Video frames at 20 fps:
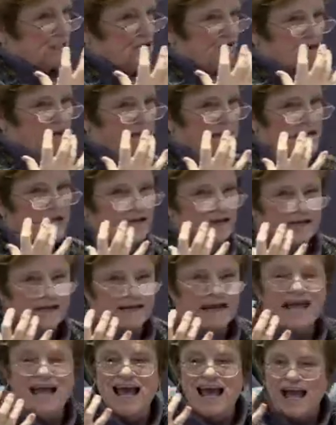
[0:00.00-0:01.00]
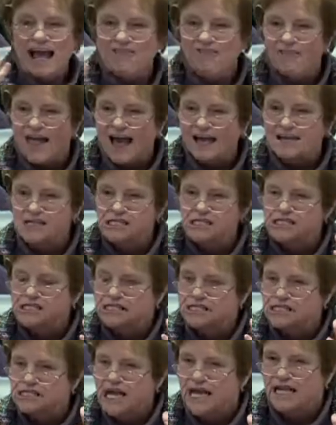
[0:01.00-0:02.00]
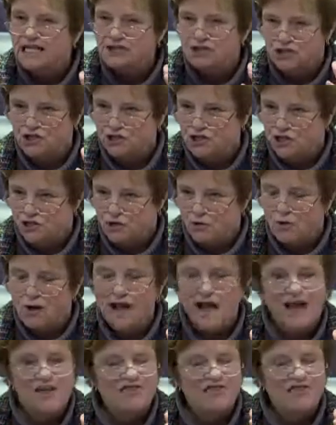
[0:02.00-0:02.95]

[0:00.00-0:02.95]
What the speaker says: here in Connecticut. And that is to say to you